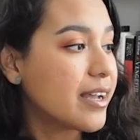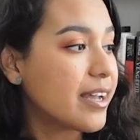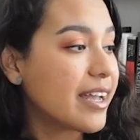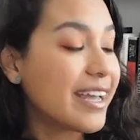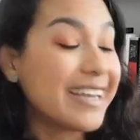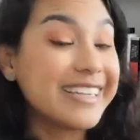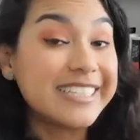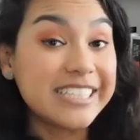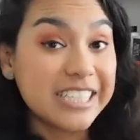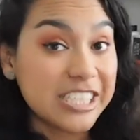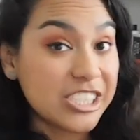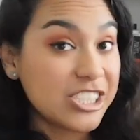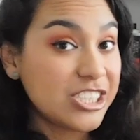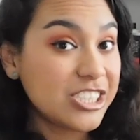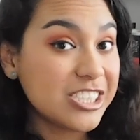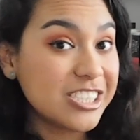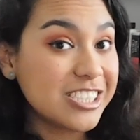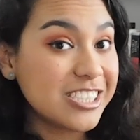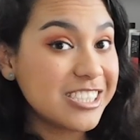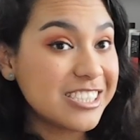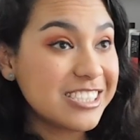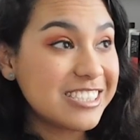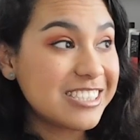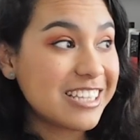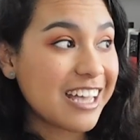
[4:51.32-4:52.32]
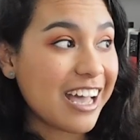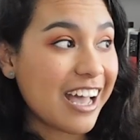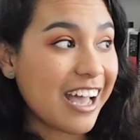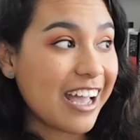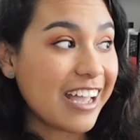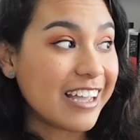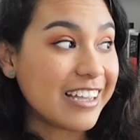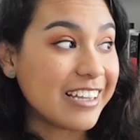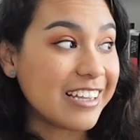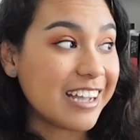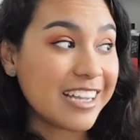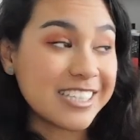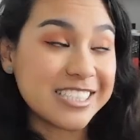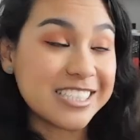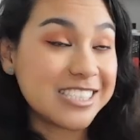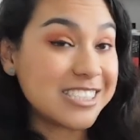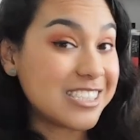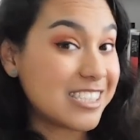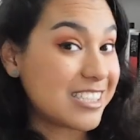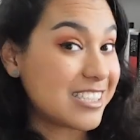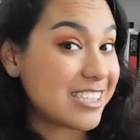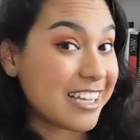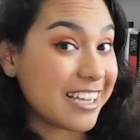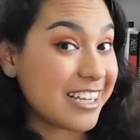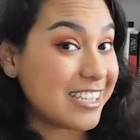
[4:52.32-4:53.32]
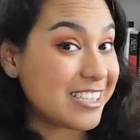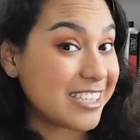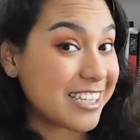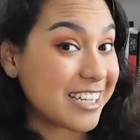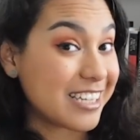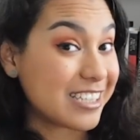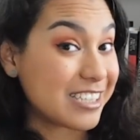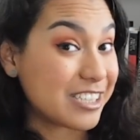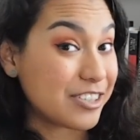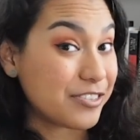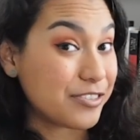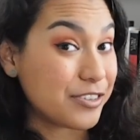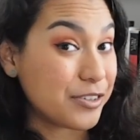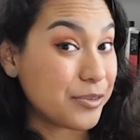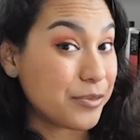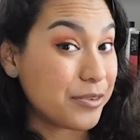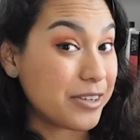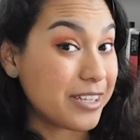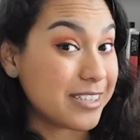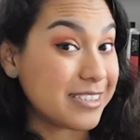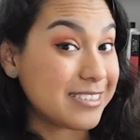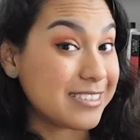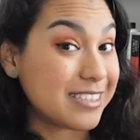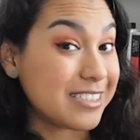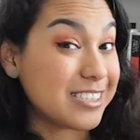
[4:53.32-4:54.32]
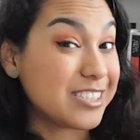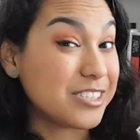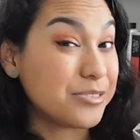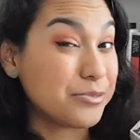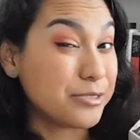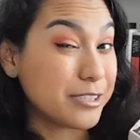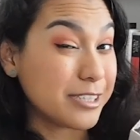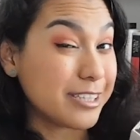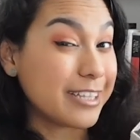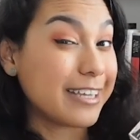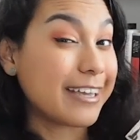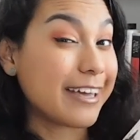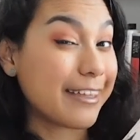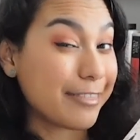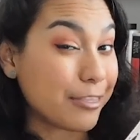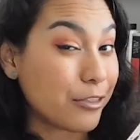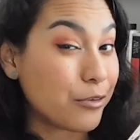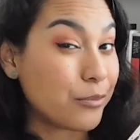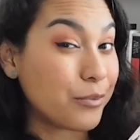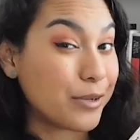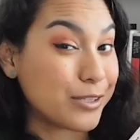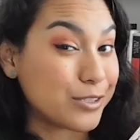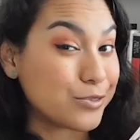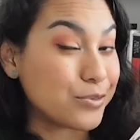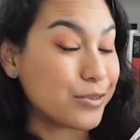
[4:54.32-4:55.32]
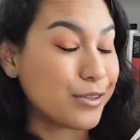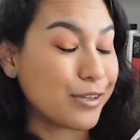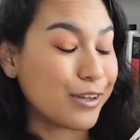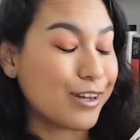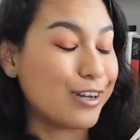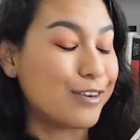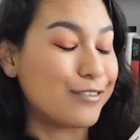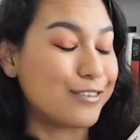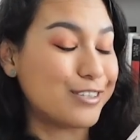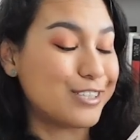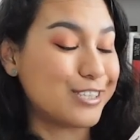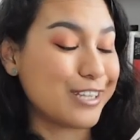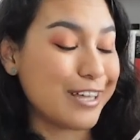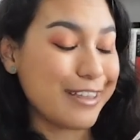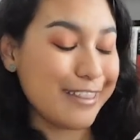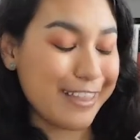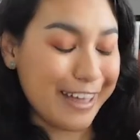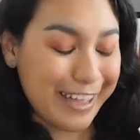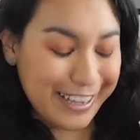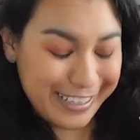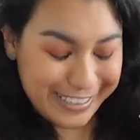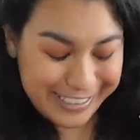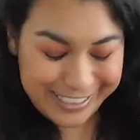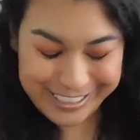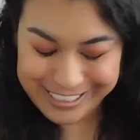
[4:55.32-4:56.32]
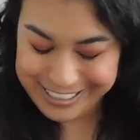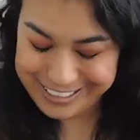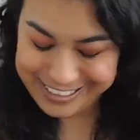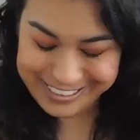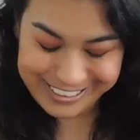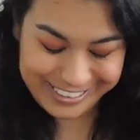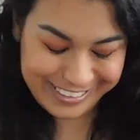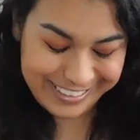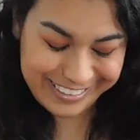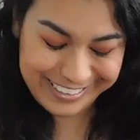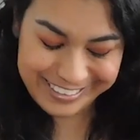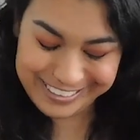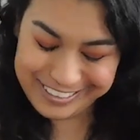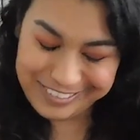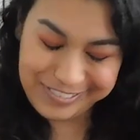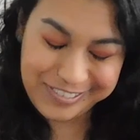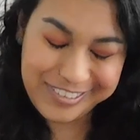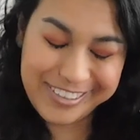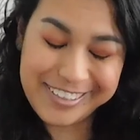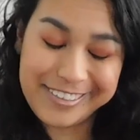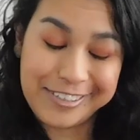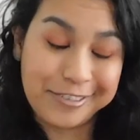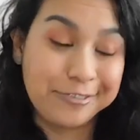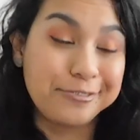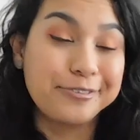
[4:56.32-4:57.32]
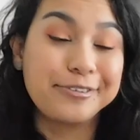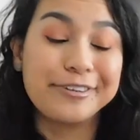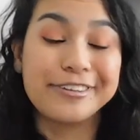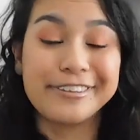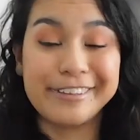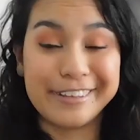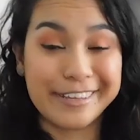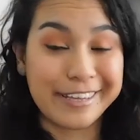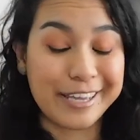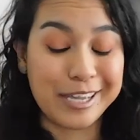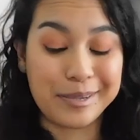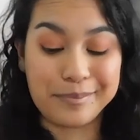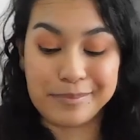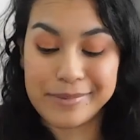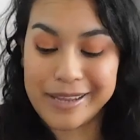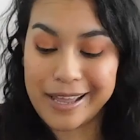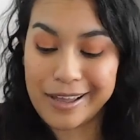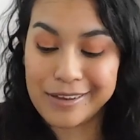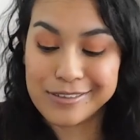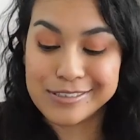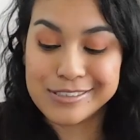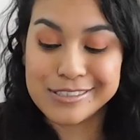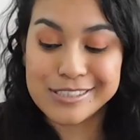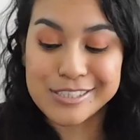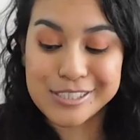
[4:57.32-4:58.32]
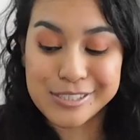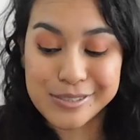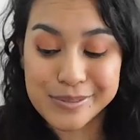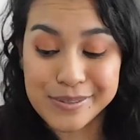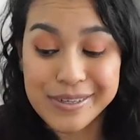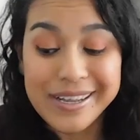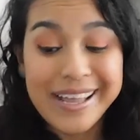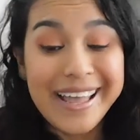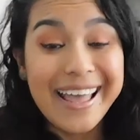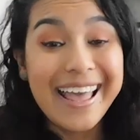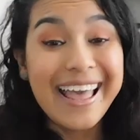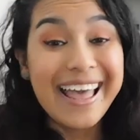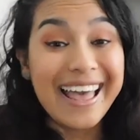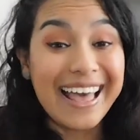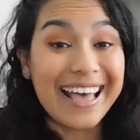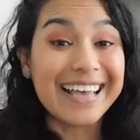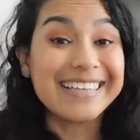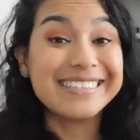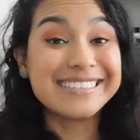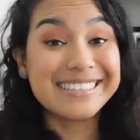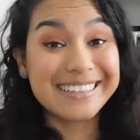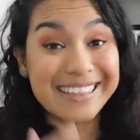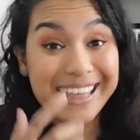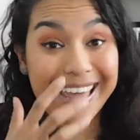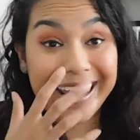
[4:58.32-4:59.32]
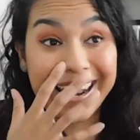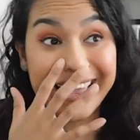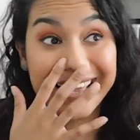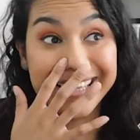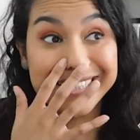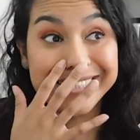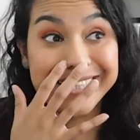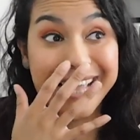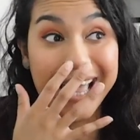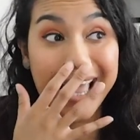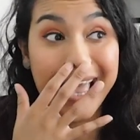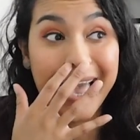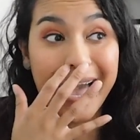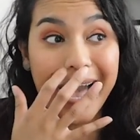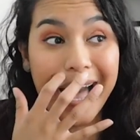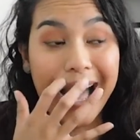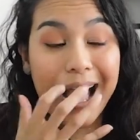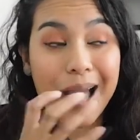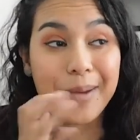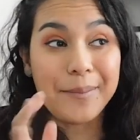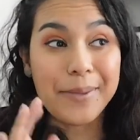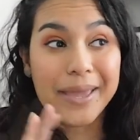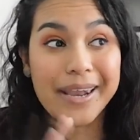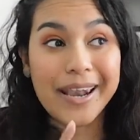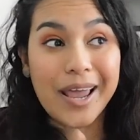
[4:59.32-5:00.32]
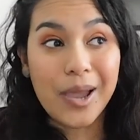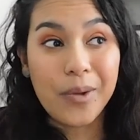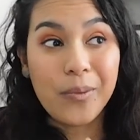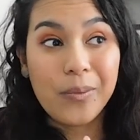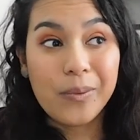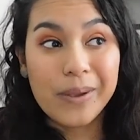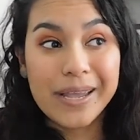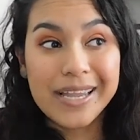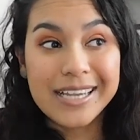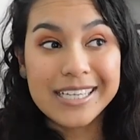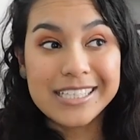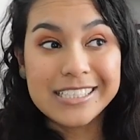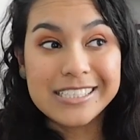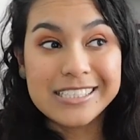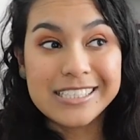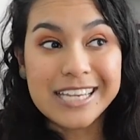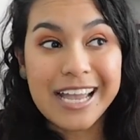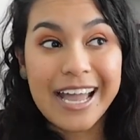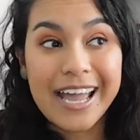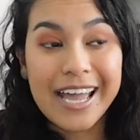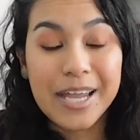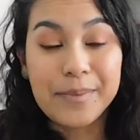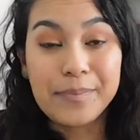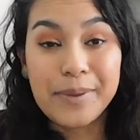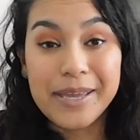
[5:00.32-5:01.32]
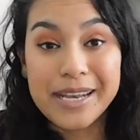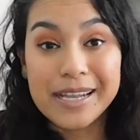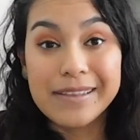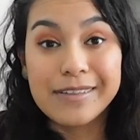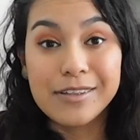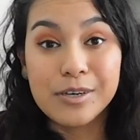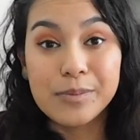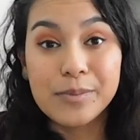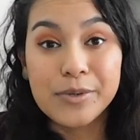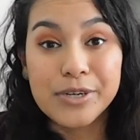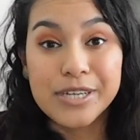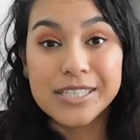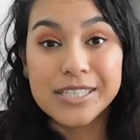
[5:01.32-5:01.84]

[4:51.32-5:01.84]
editions, I just decided to get different ones and to really get the ones with the covers I liked. It really came down to aesthetics. And I wish I had paid a little more